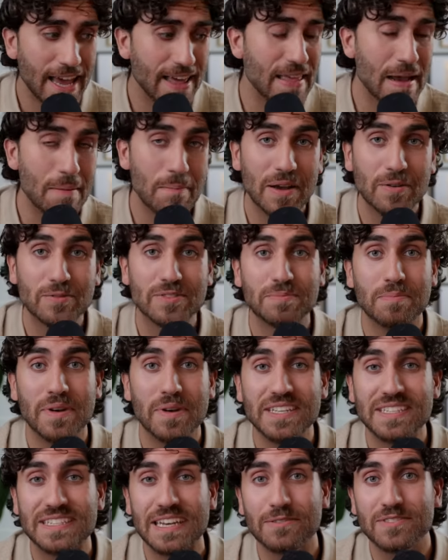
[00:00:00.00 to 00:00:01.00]
And that
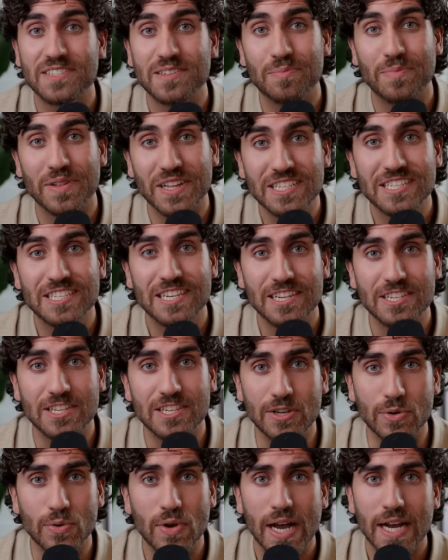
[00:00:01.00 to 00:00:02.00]
might sound simplistic
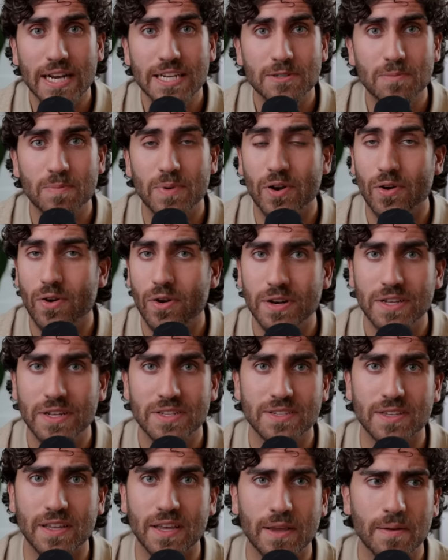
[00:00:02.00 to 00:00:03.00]
to you guys, but
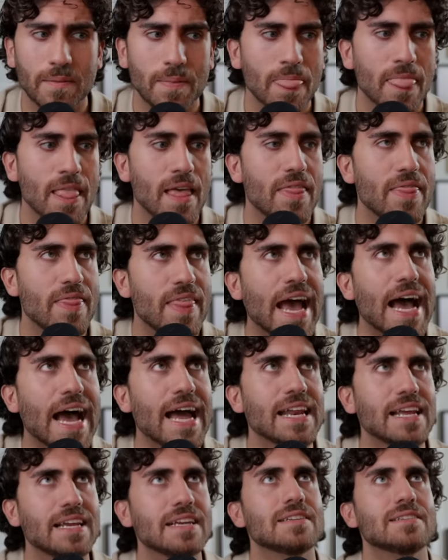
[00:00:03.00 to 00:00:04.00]
honestly,
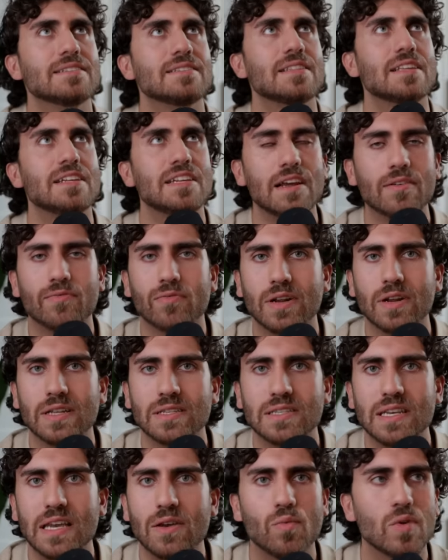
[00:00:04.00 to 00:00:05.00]
that is the
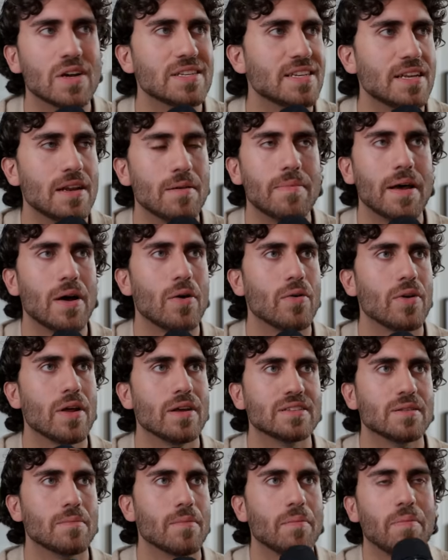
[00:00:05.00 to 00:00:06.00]
difference. It wasn't
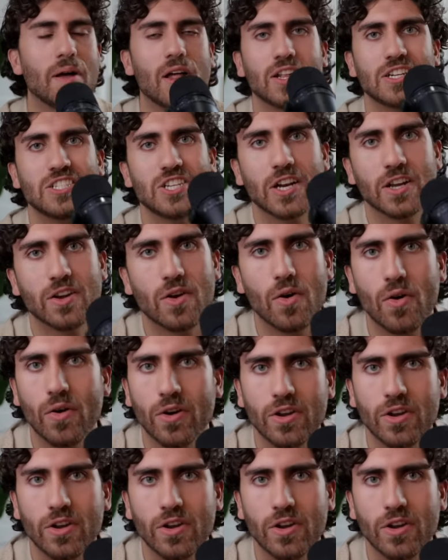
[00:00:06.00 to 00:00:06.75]
about some apologetic